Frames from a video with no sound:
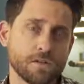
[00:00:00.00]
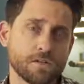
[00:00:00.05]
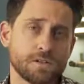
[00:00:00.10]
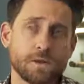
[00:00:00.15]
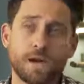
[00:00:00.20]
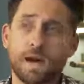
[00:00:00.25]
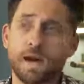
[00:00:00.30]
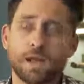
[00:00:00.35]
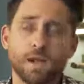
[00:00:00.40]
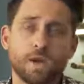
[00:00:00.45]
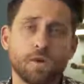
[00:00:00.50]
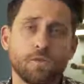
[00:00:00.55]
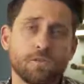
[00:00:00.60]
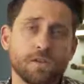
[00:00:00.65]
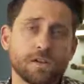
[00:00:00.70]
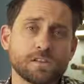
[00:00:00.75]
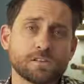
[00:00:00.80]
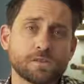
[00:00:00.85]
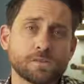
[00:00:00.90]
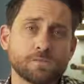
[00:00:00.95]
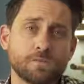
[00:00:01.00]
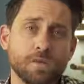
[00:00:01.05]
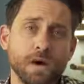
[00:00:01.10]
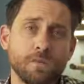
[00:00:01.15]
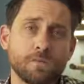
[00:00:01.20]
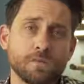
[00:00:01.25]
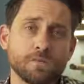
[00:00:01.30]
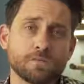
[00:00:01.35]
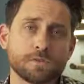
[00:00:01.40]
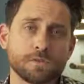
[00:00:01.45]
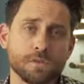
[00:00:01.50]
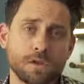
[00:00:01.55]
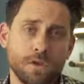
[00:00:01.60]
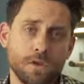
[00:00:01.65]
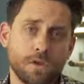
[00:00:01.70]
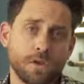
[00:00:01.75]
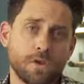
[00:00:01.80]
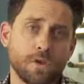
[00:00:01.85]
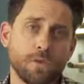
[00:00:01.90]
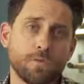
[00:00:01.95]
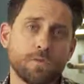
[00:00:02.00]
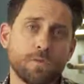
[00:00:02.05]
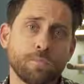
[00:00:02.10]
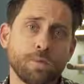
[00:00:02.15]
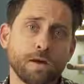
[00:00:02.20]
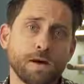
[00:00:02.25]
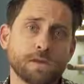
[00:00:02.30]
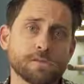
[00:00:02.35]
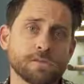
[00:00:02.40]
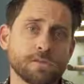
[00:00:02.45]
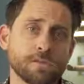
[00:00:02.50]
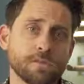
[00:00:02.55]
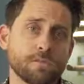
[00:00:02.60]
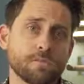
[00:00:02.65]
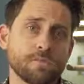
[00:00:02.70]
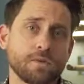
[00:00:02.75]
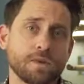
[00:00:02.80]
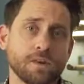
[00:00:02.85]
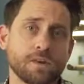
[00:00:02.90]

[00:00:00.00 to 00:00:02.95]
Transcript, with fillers: So, how do you fix those problems? You reply to them,